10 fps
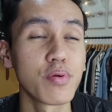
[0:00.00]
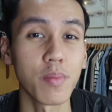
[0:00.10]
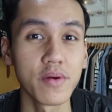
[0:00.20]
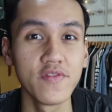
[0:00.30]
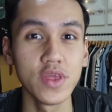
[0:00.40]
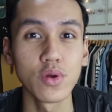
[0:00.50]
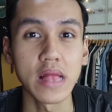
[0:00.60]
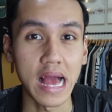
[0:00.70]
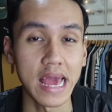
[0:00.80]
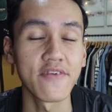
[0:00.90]
a proper video
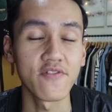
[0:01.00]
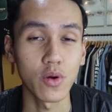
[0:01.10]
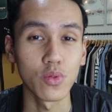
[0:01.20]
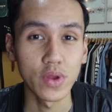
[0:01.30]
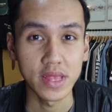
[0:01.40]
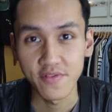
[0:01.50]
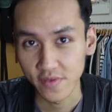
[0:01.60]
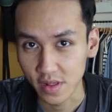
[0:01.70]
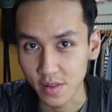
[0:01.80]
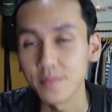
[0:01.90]
that I've already
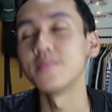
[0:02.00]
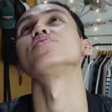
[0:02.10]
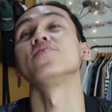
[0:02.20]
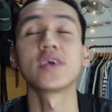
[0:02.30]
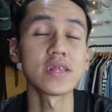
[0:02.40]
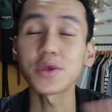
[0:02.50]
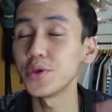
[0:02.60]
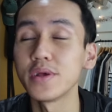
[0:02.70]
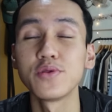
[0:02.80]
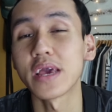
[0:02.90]
filmed. So if you guys are
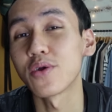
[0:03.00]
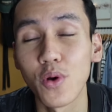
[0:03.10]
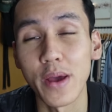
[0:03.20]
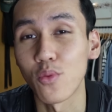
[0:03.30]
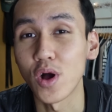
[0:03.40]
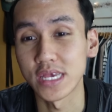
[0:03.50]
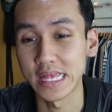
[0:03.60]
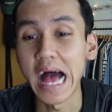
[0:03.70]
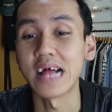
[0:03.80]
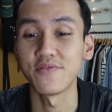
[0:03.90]
curious, you can go and watch
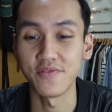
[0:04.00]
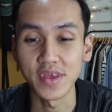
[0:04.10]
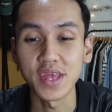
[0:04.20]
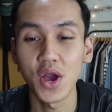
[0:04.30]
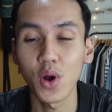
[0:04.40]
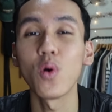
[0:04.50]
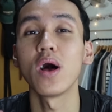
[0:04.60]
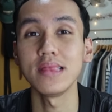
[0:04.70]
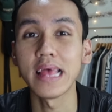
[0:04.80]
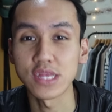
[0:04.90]
that video
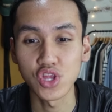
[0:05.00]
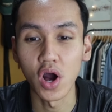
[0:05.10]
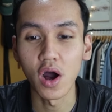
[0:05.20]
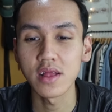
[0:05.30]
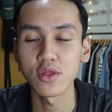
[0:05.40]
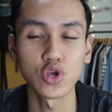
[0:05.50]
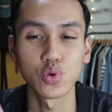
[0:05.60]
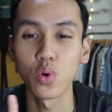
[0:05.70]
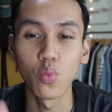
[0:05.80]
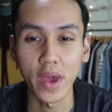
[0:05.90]
later. Not
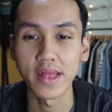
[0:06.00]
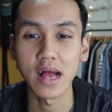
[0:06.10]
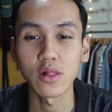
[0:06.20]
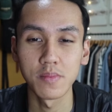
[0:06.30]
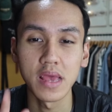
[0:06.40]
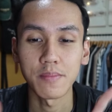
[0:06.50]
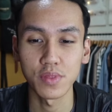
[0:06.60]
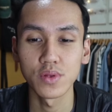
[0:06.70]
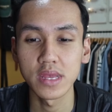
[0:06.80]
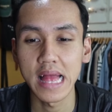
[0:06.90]
sure when I'll be
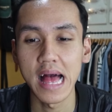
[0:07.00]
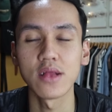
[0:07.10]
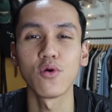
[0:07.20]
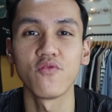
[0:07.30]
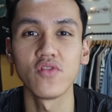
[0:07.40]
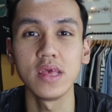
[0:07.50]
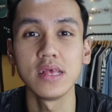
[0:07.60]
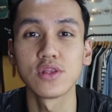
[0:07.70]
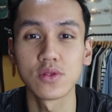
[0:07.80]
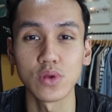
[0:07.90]
uploading that.
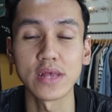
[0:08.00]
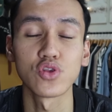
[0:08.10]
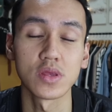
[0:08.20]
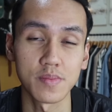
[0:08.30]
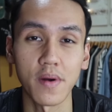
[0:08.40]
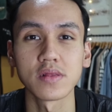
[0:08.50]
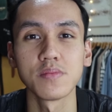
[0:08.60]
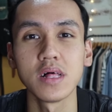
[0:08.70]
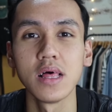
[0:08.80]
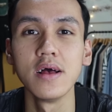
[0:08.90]
Hopefully as soon as
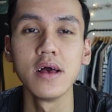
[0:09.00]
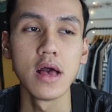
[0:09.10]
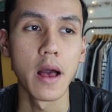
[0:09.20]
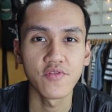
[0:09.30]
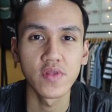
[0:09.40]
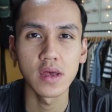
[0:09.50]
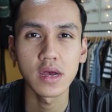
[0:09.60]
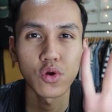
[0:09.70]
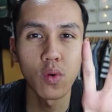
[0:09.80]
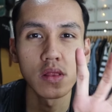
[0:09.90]
possible. If
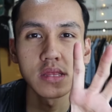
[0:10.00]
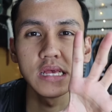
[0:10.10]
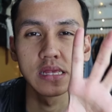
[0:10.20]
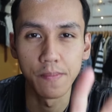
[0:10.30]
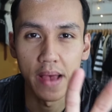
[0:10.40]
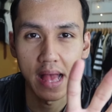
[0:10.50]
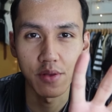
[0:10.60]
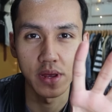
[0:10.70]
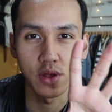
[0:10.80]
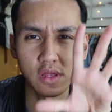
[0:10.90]
the quality is
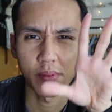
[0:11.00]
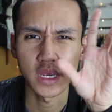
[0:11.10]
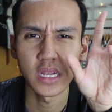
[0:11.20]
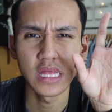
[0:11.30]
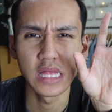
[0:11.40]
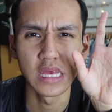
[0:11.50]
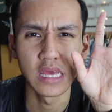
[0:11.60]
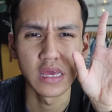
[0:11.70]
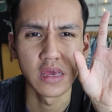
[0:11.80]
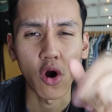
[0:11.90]
bad right now, especially
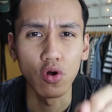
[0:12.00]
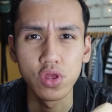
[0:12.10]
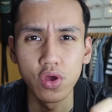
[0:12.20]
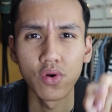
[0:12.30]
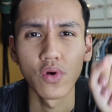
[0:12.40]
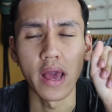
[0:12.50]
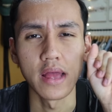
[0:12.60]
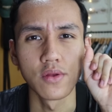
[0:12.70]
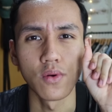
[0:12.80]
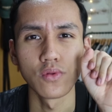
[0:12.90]
the audio
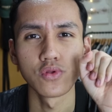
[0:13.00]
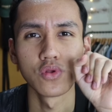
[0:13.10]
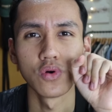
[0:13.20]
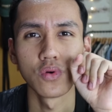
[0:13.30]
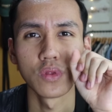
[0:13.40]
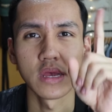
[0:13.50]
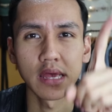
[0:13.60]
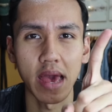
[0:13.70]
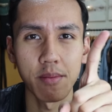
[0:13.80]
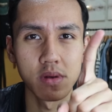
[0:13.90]
and also the
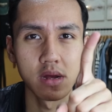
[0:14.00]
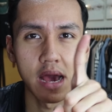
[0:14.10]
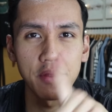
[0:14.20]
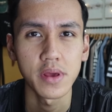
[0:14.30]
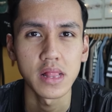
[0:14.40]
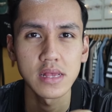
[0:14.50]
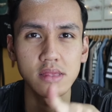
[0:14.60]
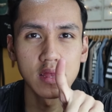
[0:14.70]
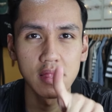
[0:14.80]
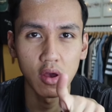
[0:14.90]
camera, I
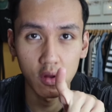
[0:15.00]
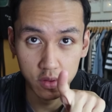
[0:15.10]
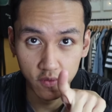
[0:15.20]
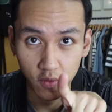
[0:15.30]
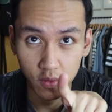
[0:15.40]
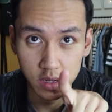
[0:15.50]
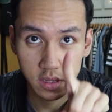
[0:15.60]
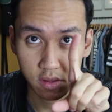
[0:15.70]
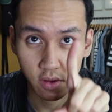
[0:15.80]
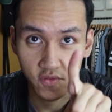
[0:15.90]
realized that the
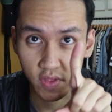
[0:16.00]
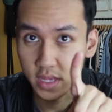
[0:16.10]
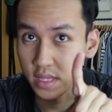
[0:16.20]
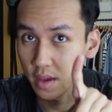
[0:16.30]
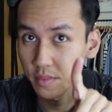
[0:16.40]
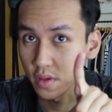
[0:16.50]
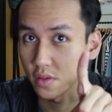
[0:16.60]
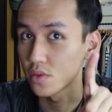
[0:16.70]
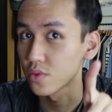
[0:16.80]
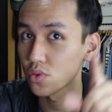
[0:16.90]
autofocus of this camera
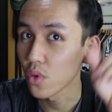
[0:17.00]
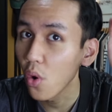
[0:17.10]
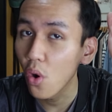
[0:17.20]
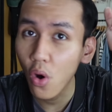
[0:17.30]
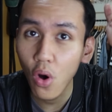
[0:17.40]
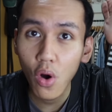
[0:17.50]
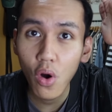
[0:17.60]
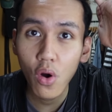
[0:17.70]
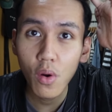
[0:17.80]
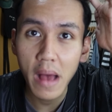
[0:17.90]
is
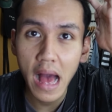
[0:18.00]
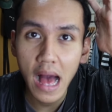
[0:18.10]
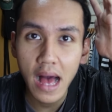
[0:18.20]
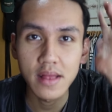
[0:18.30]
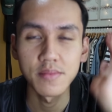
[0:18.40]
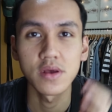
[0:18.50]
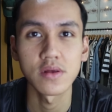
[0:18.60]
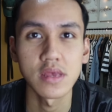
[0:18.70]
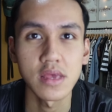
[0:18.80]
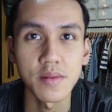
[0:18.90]
so bad
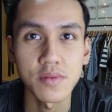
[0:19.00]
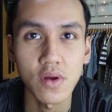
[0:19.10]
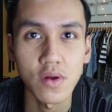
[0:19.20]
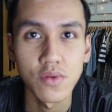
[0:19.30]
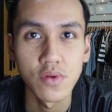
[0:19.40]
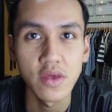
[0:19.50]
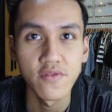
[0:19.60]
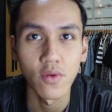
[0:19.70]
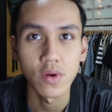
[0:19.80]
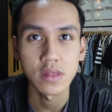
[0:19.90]
because it keeps on
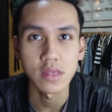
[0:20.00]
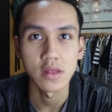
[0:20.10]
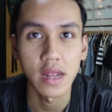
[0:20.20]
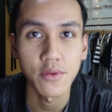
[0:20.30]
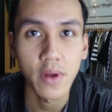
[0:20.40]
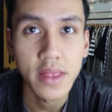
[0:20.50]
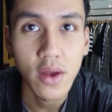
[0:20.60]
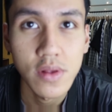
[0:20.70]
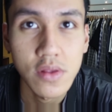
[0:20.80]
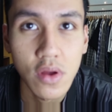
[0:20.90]
refocusing. Like right
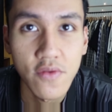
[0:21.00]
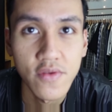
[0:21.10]
now, it's not